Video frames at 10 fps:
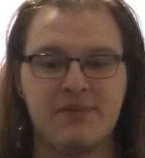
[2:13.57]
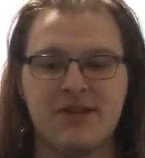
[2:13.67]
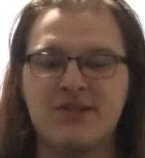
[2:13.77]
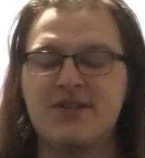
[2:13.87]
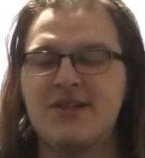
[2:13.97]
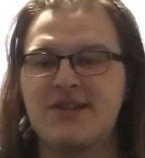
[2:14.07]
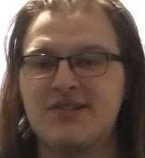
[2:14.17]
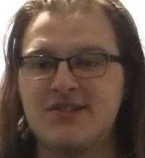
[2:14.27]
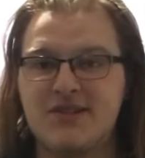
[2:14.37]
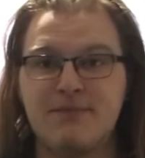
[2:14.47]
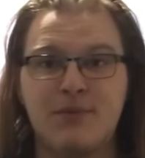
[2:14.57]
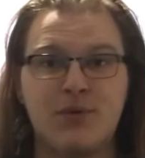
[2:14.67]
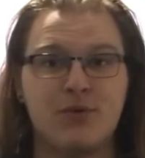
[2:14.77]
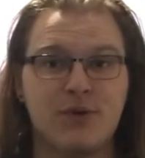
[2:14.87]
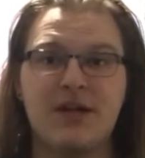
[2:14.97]
This is a simple
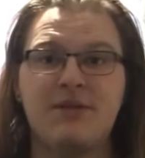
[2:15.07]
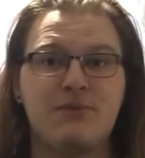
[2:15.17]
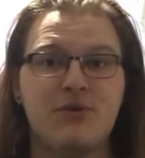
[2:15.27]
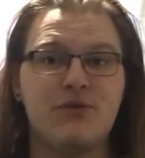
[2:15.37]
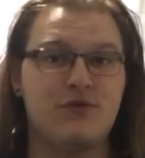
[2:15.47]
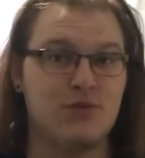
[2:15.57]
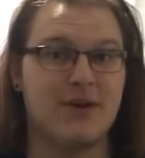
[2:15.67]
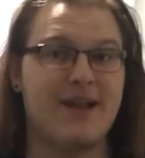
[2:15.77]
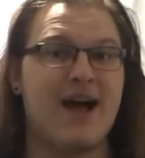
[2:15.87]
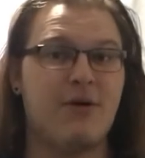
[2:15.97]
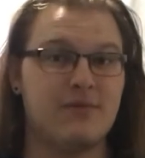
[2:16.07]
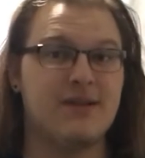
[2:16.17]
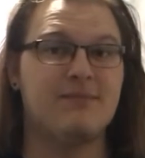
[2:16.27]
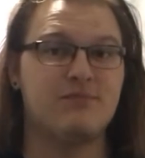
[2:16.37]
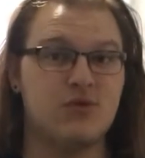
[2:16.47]
greedy move to allow
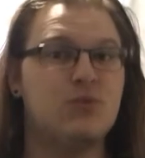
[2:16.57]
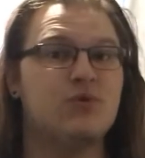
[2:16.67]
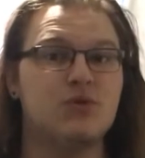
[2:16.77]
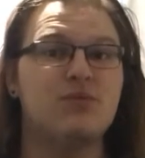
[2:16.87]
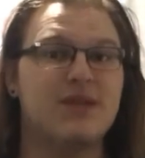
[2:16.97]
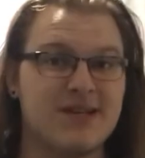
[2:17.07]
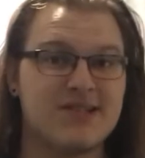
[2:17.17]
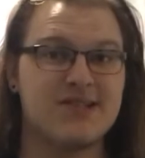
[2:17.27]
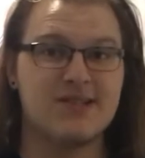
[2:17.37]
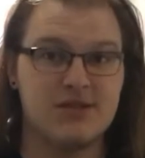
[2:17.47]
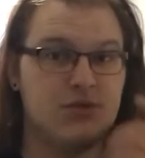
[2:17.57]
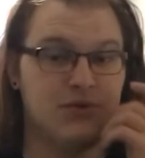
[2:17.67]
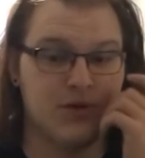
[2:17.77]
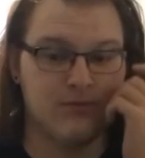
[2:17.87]
them to do this to you.